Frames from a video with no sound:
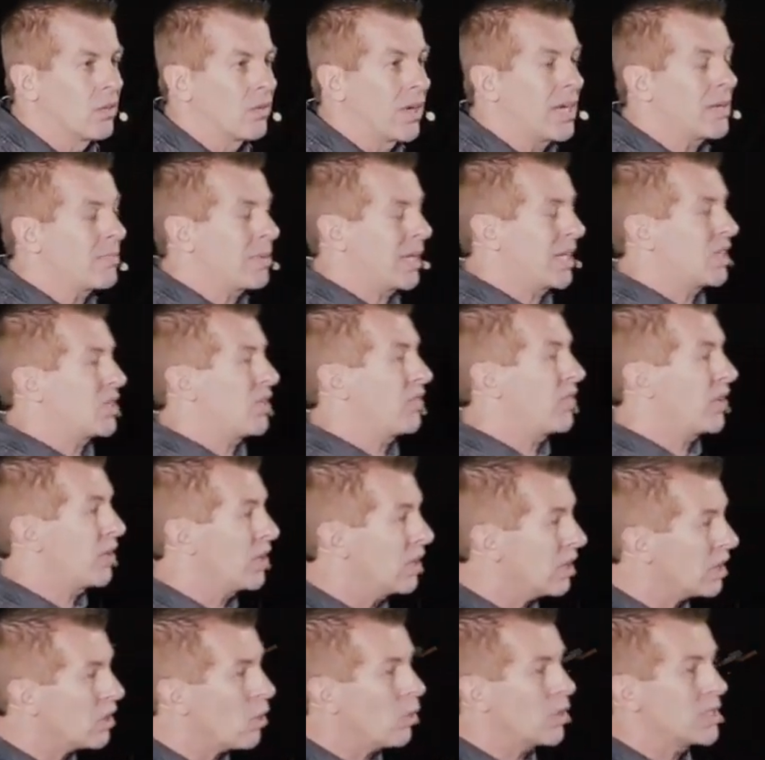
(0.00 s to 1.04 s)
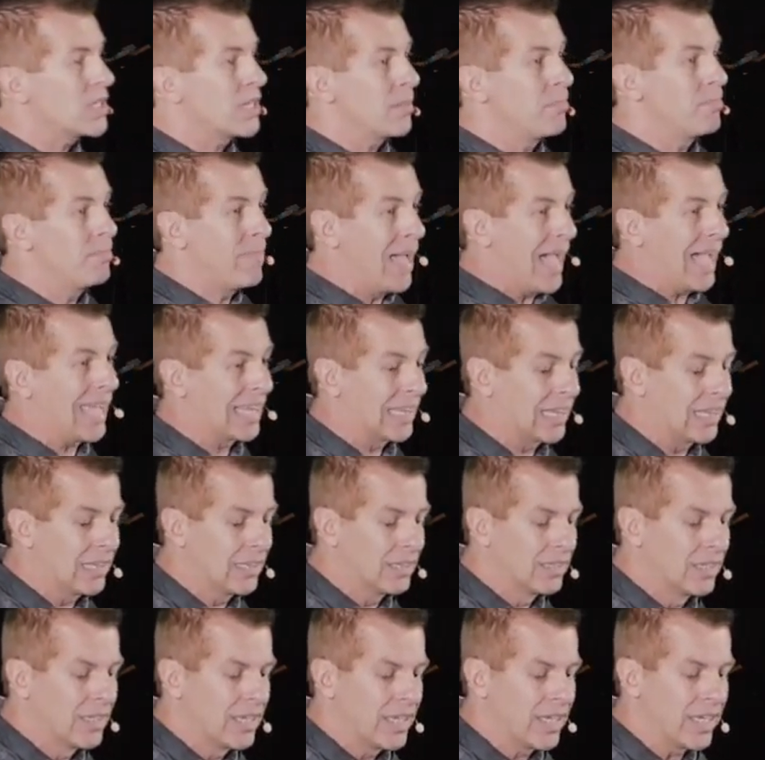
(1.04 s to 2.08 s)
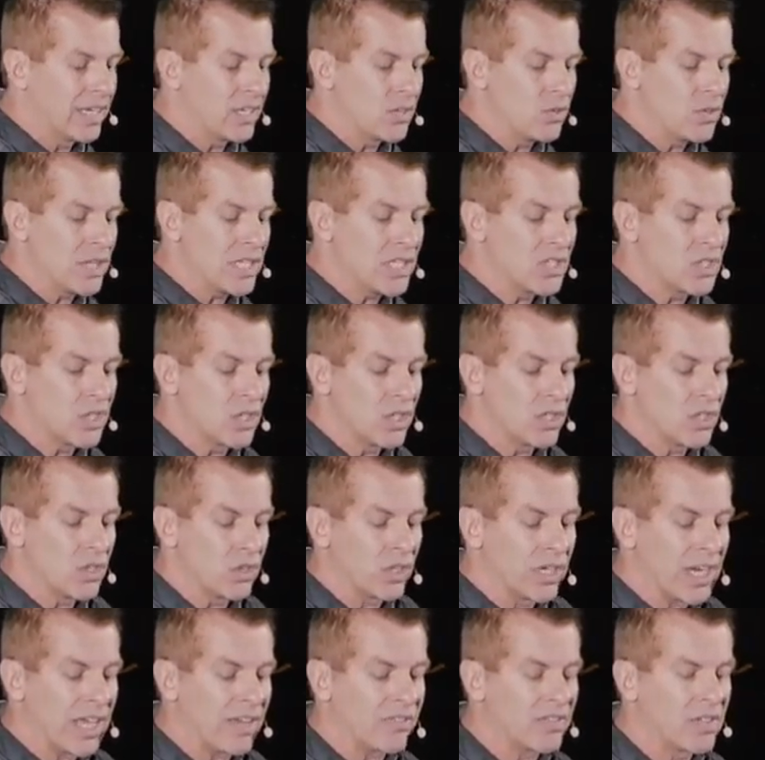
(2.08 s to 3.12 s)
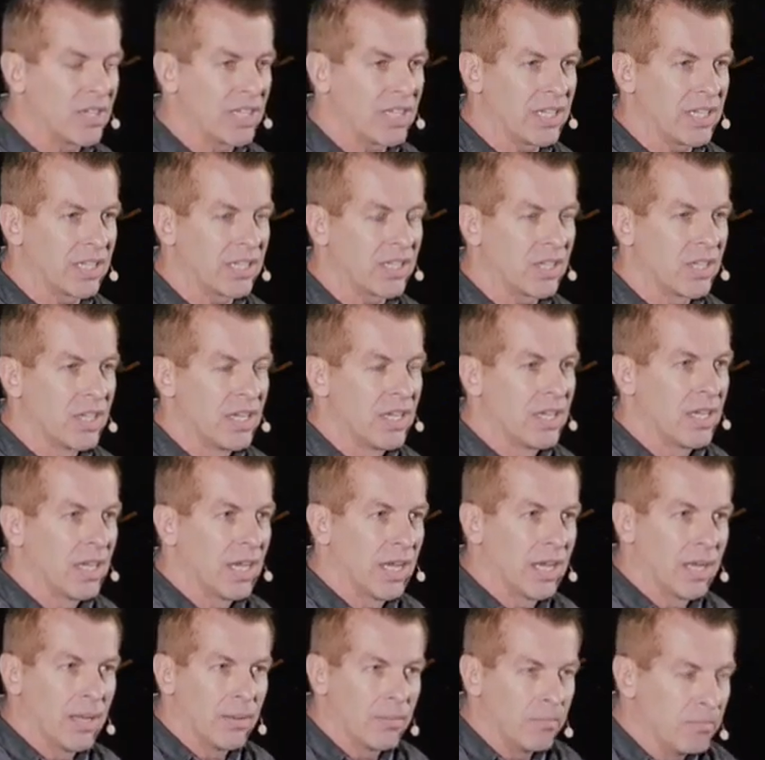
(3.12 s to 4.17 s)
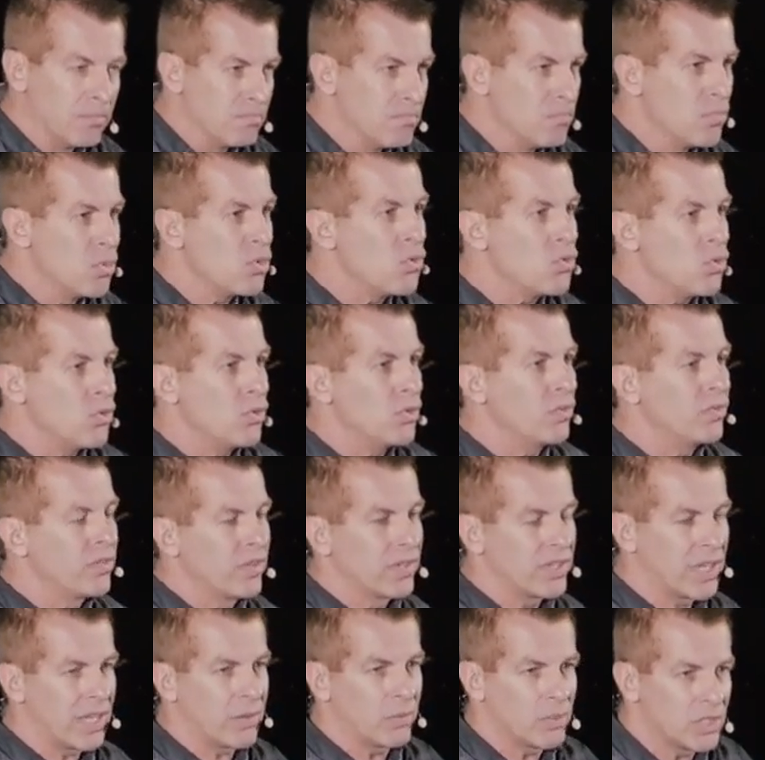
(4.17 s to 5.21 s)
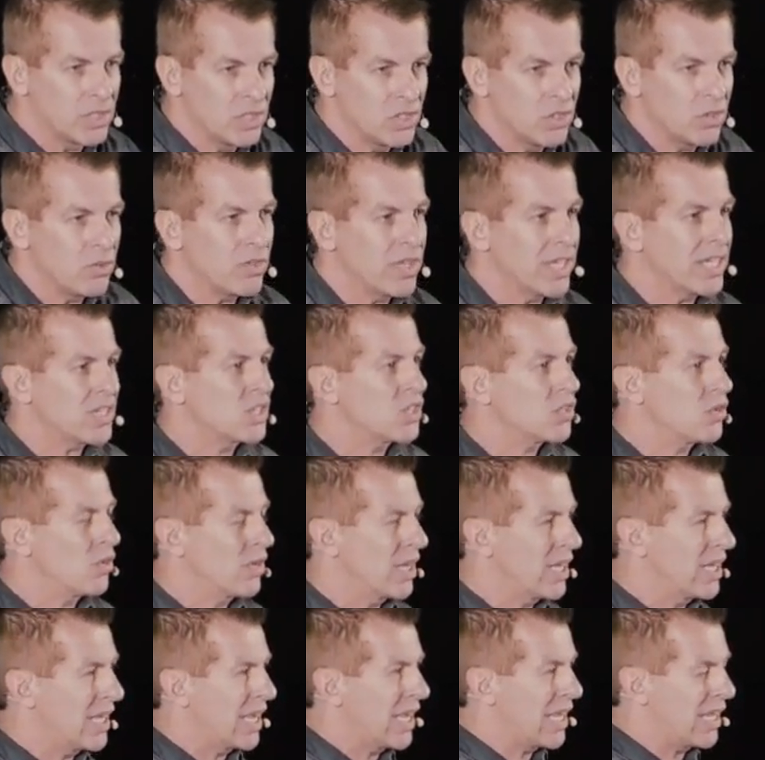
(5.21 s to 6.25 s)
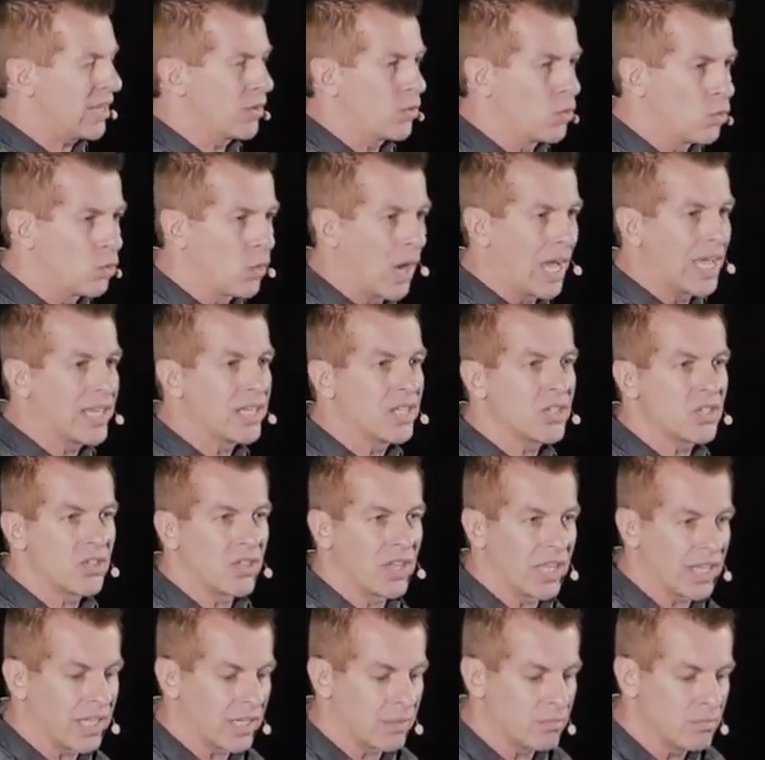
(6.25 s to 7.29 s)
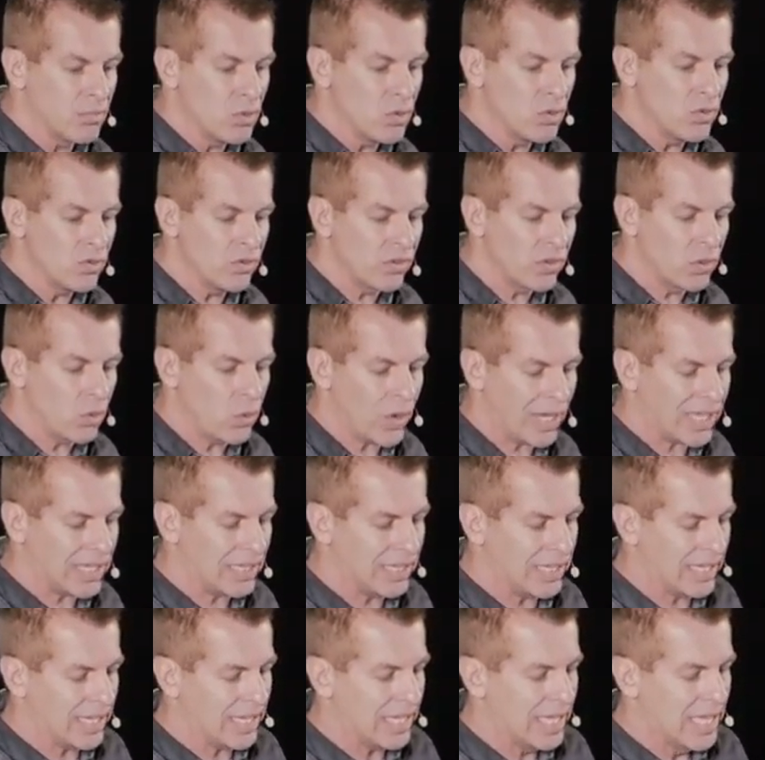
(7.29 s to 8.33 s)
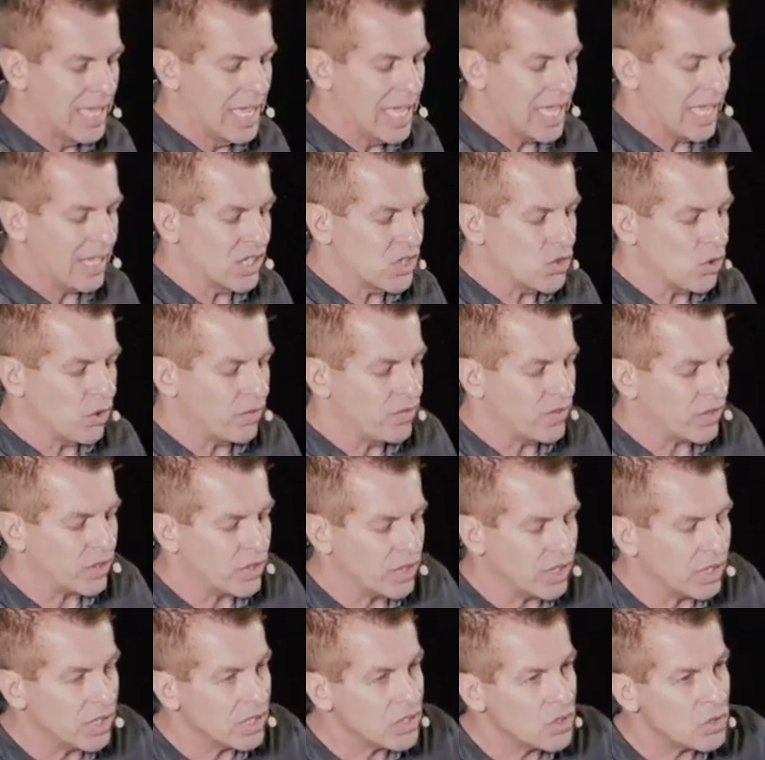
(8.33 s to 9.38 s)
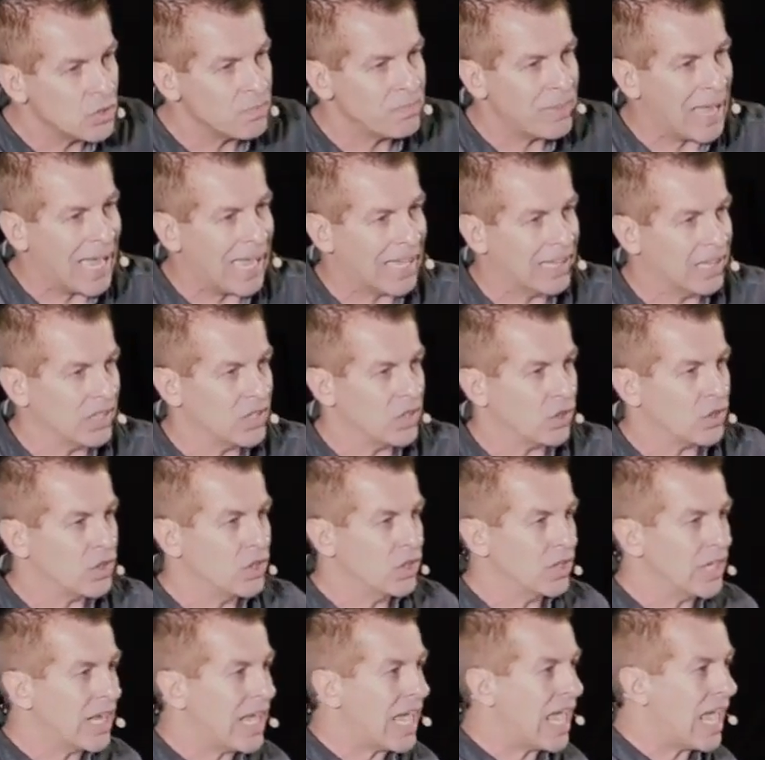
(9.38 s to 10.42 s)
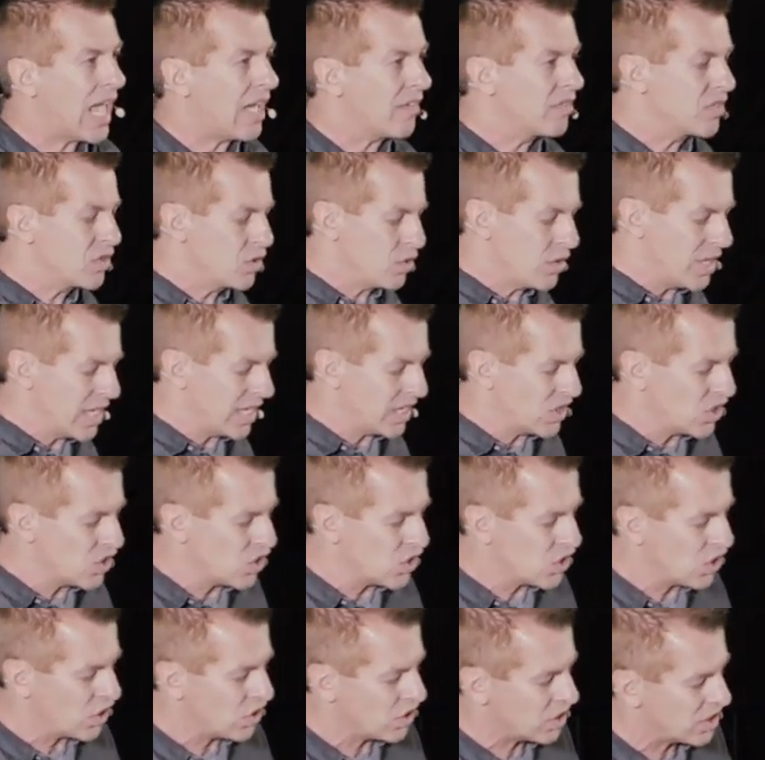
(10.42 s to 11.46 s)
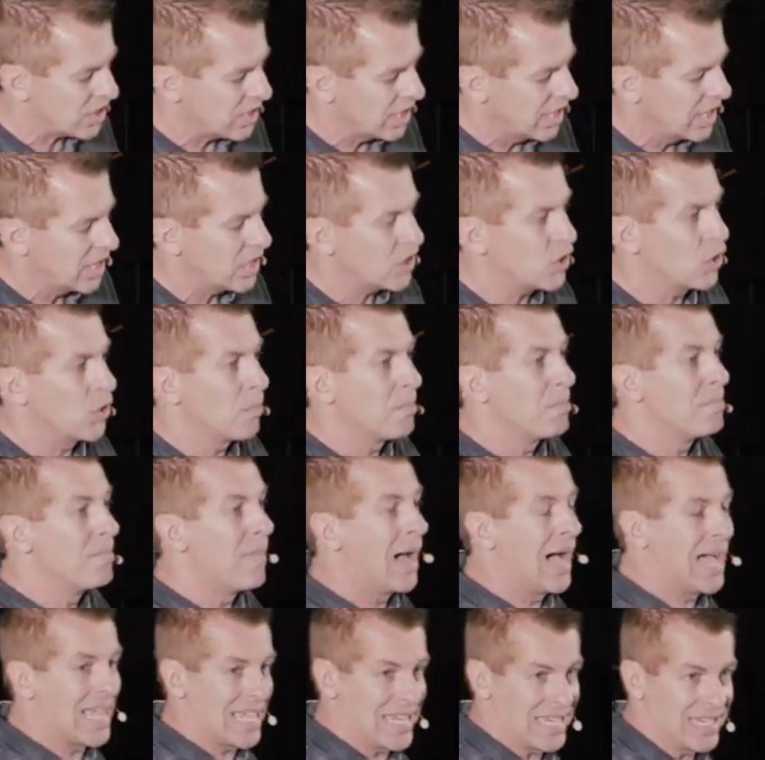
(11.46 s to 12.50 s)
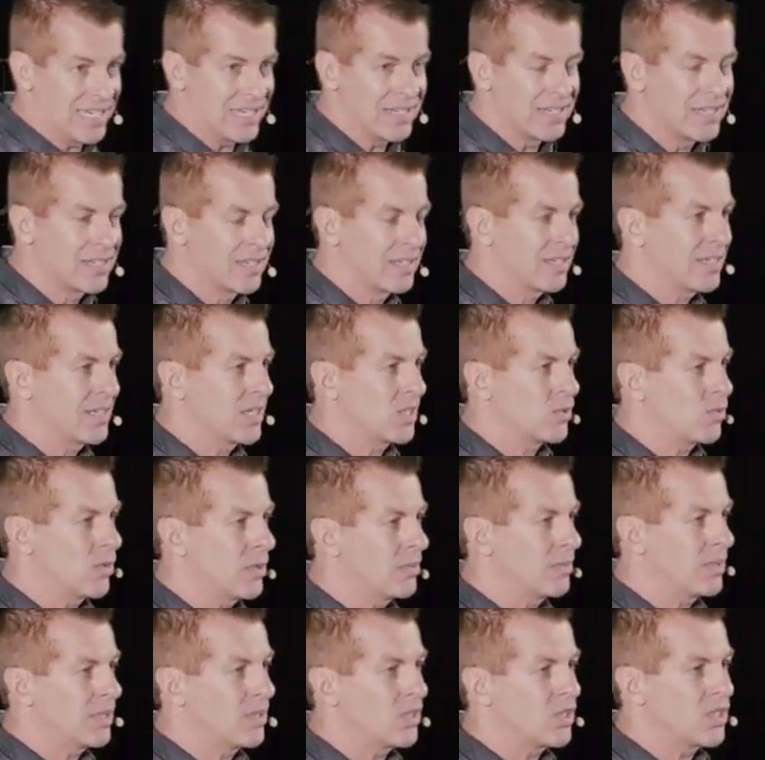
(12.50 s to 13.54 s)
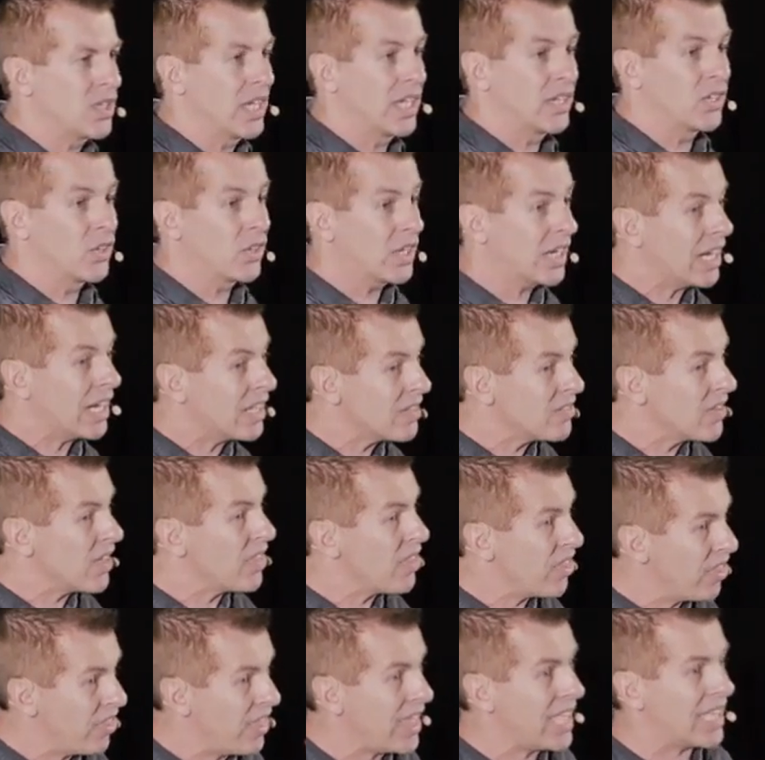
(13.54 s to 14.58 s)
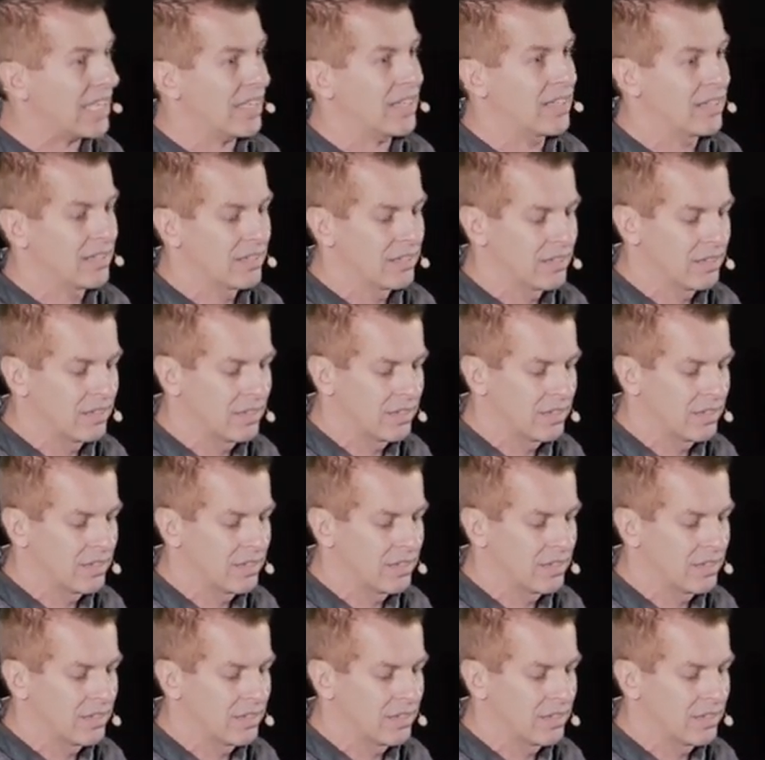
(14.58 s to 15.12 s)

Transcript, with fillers: Right? Because if you're going to go into battle, and you need to you're going to have to uh, move they would do this so then they could run so they could move quickly and so if you're going to do battle you're going to have to exert your mind is what peter's saying you're going to have to think